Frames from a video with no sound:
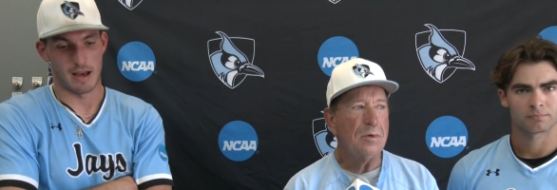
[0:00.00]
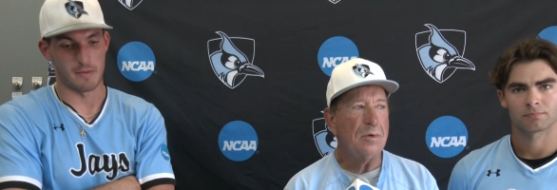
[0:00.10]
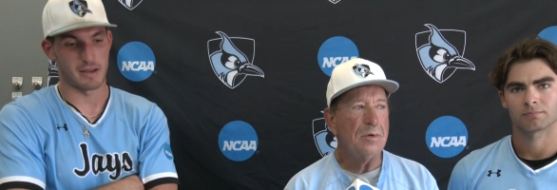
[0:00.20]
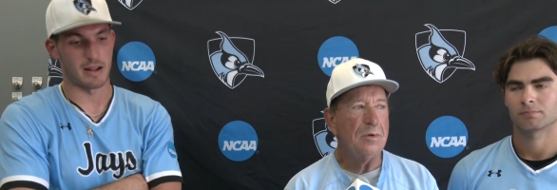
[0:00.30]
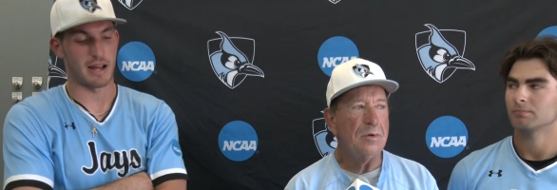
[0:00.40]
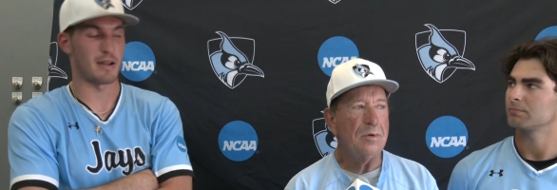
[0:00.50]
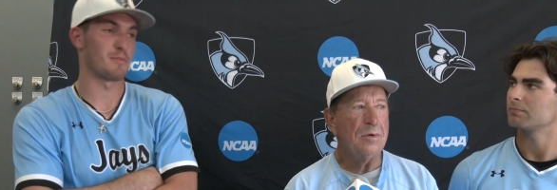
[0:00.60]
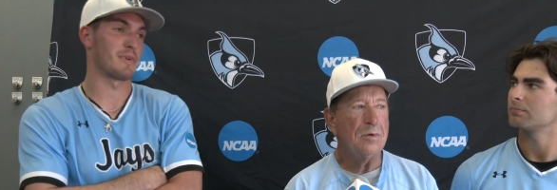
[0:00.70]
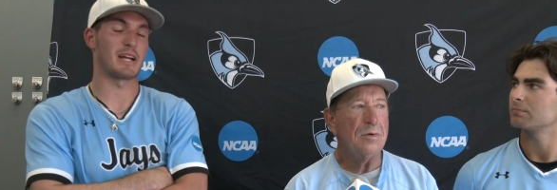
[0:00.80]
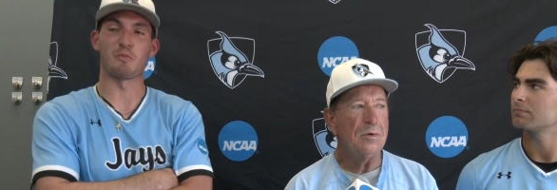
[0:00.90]
Speaker 1: I mean, I had
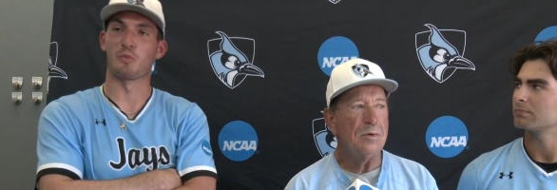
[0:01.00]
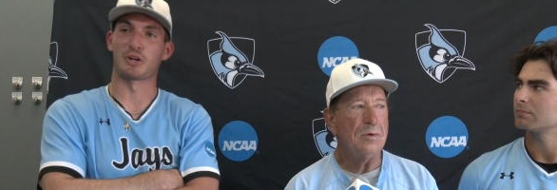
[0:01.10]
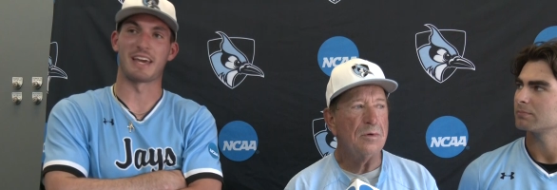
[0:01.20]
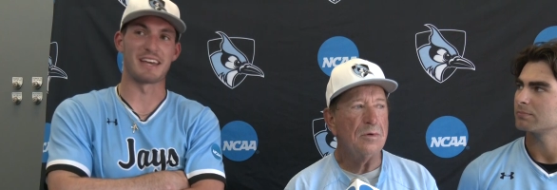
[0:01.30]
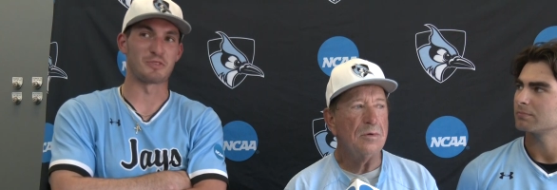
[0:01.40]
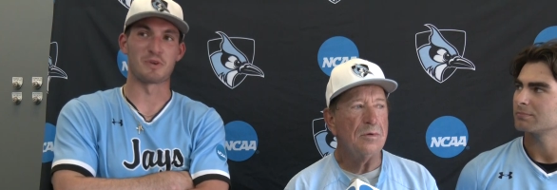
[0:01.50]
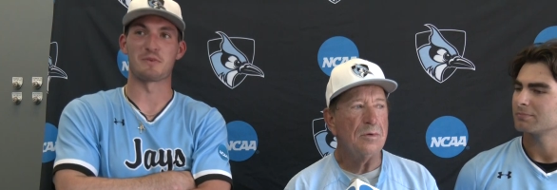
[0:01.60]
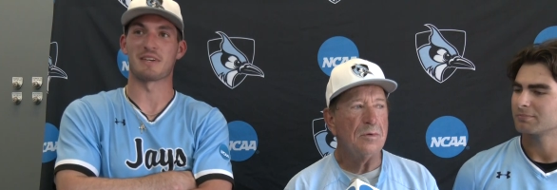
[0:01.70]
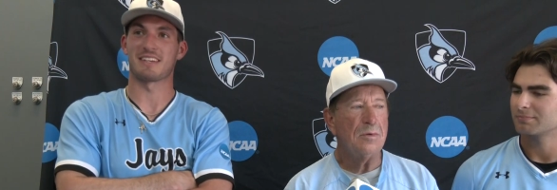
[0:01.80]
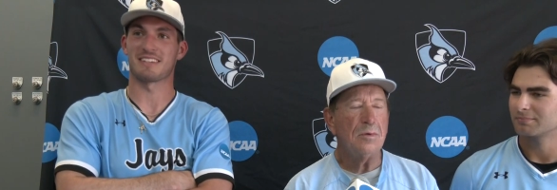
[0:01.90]
a couple more Ks
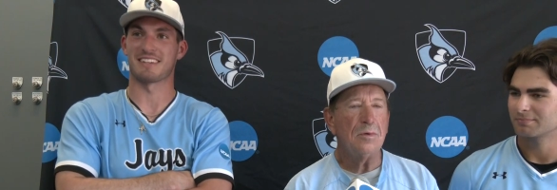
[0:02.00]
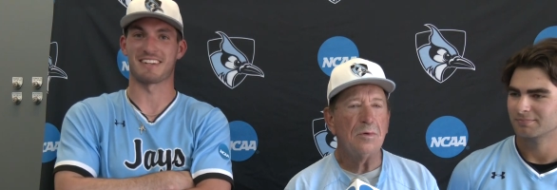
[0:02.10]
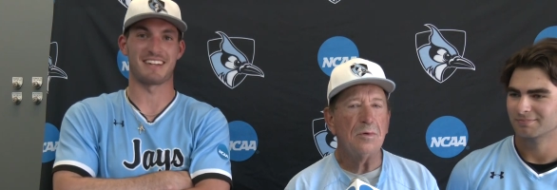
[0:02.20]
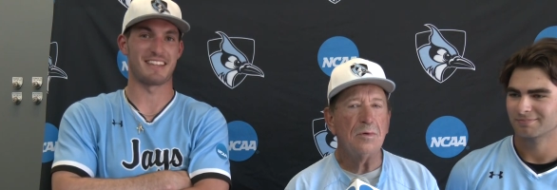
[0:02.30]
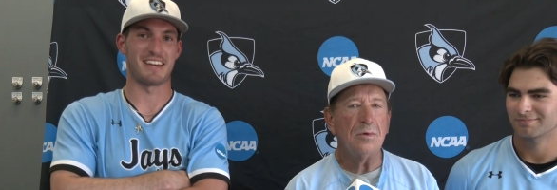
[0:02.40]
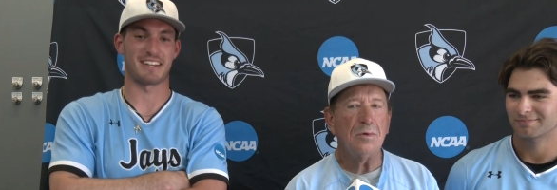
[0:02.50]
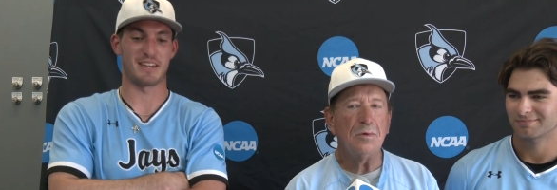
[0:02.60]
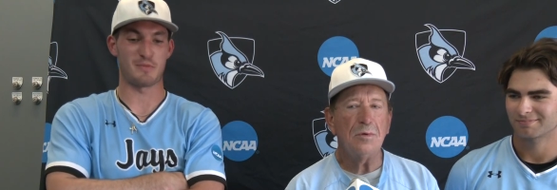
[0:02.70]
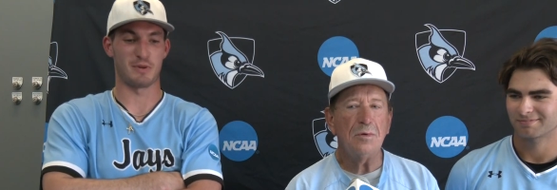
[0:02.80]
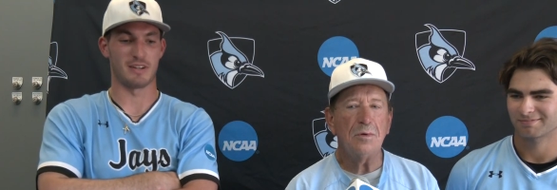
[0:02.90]
maybe in that
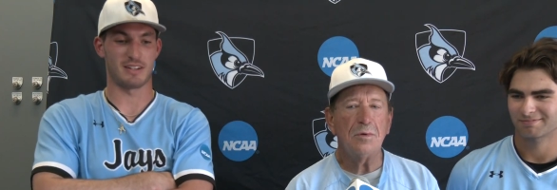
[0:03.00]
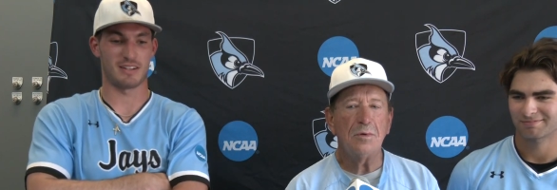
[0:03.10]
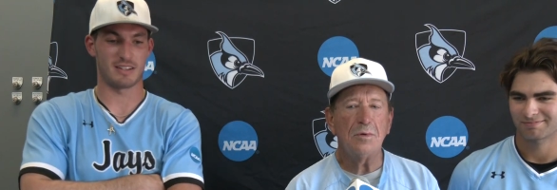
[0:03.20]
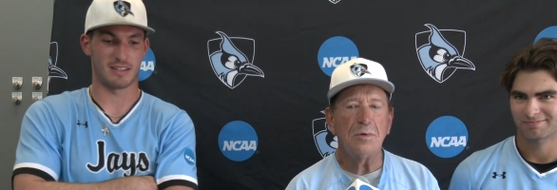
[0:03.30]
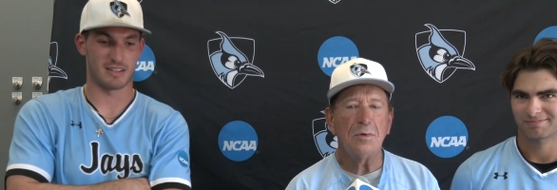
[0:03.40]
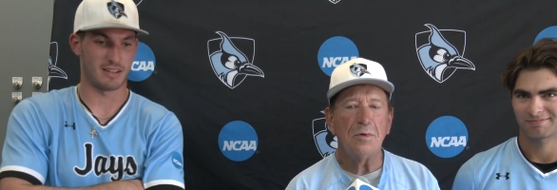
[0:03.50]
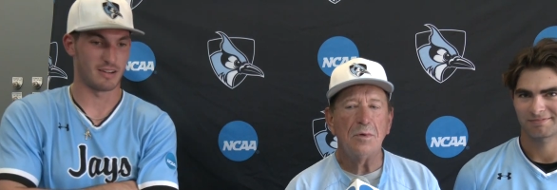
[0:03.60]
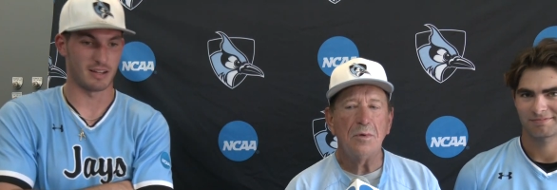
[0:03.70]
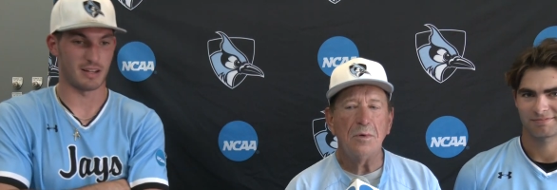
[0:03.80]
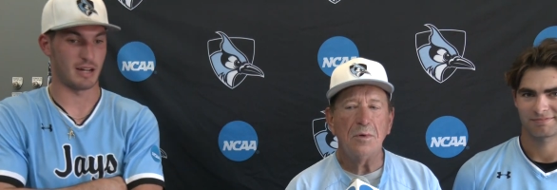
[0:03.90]
game, but you
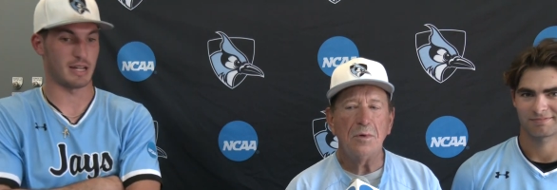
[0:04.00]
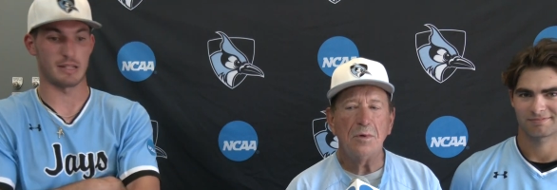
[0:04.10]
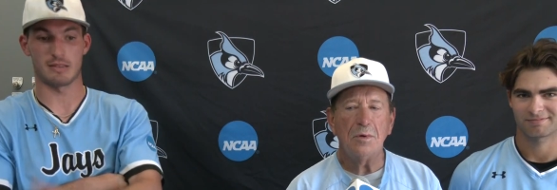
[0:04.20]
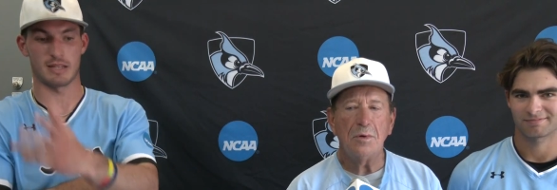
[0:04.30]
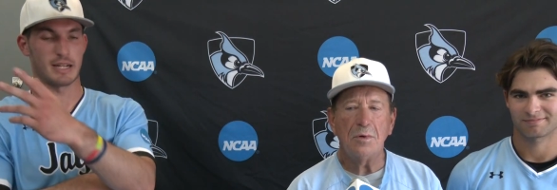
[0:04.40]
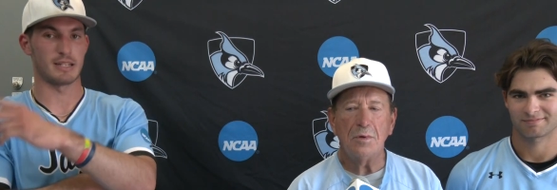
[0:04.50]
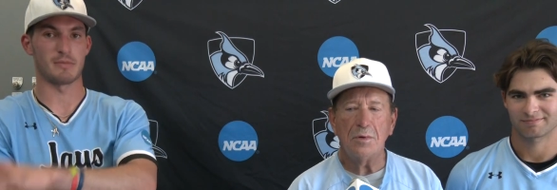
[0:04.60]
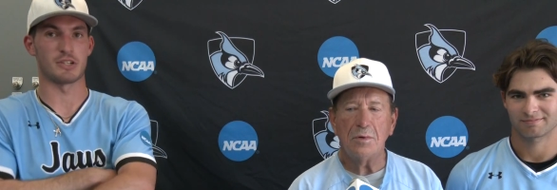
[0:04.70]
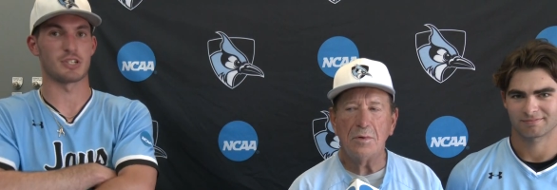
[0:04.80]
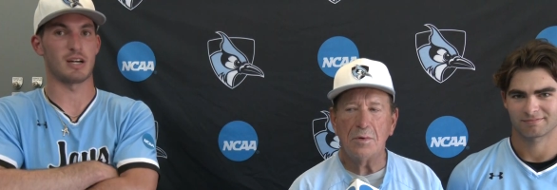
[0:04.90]
know, I, I think I
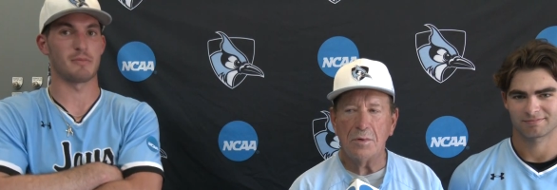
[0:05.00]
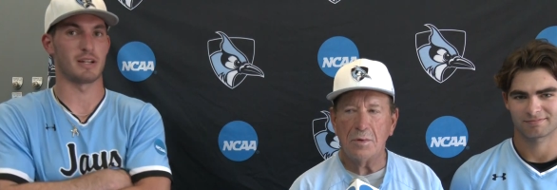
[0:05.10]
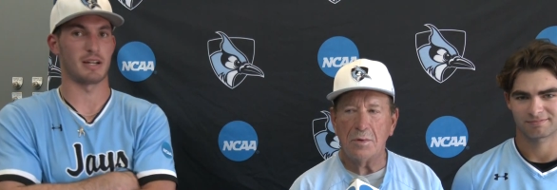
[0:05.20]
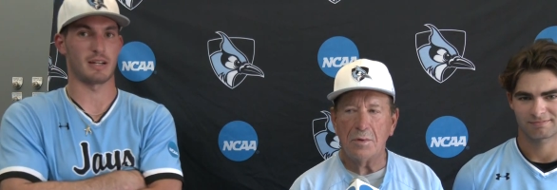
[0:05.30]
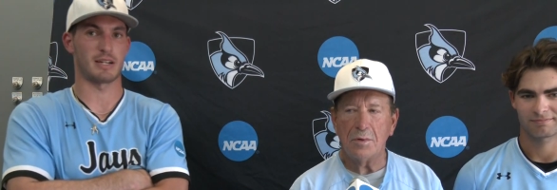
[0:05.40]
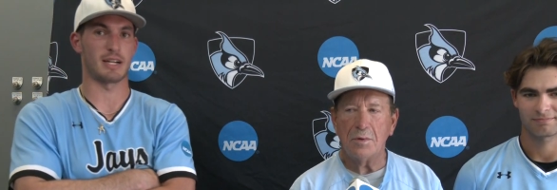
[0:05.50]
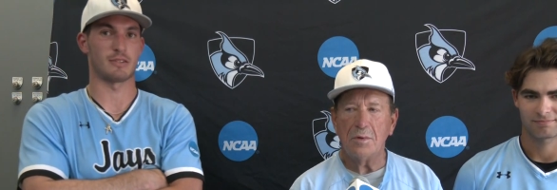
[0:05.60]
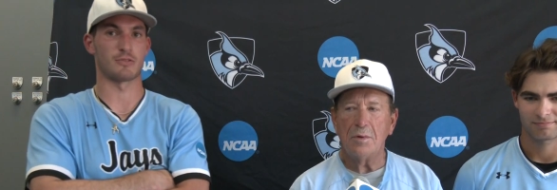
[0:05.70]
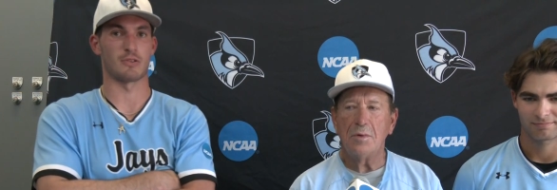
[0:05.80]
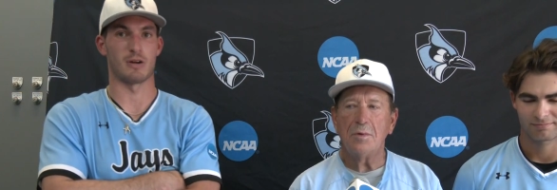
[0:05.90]
did my job and I, I
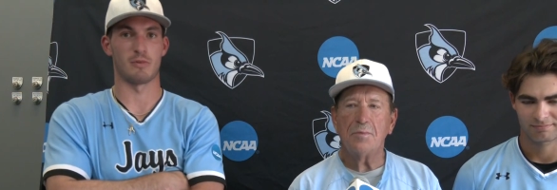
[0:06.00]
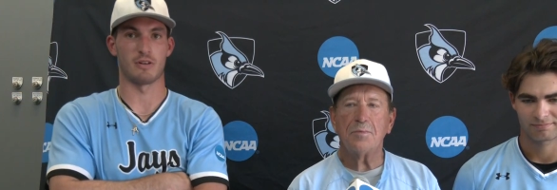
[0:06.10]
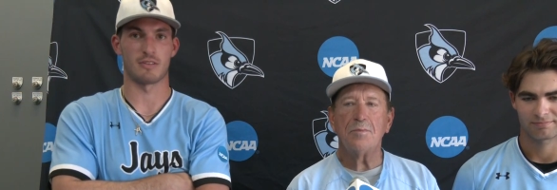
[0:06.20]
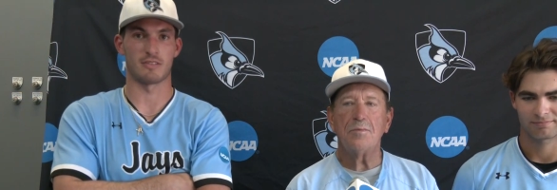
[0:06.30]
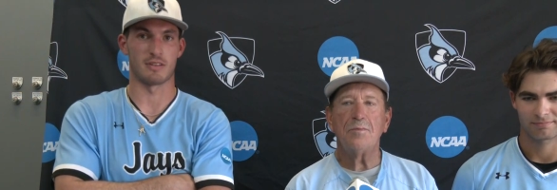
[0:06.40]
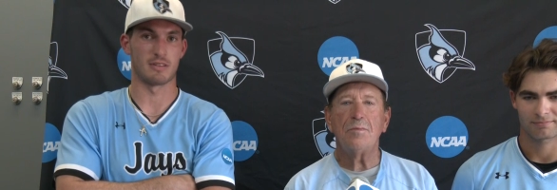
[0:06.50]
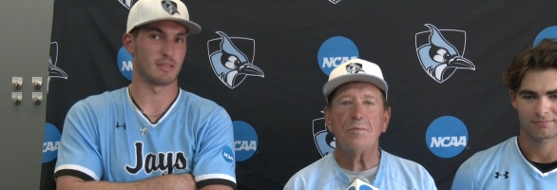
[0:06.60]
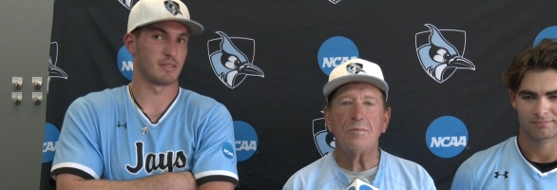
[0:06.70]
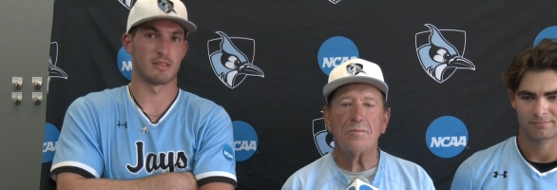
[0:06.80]
got those ground balls and